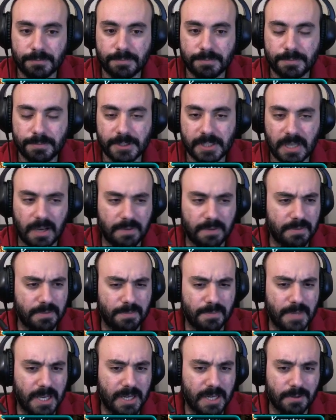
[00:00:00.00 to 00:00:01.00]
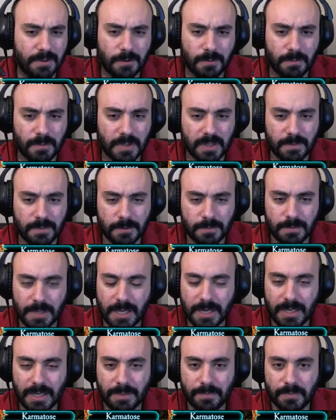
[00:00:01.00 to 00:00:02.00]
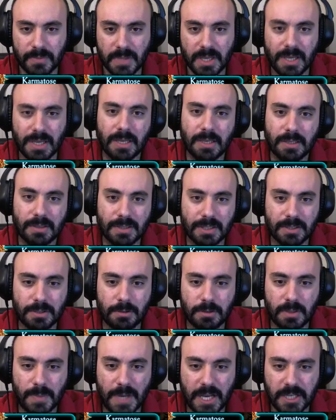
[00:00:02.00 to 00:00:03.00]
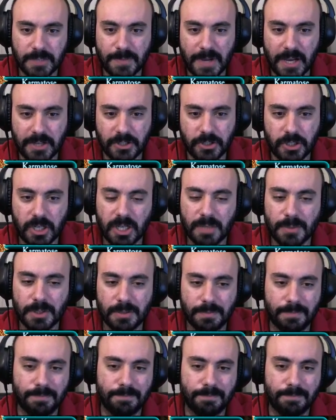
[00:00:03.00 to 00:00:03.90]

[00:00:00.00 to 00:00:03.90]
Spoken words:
soft meta or whatever. I don't know. Let's do the bash bash Chaimu.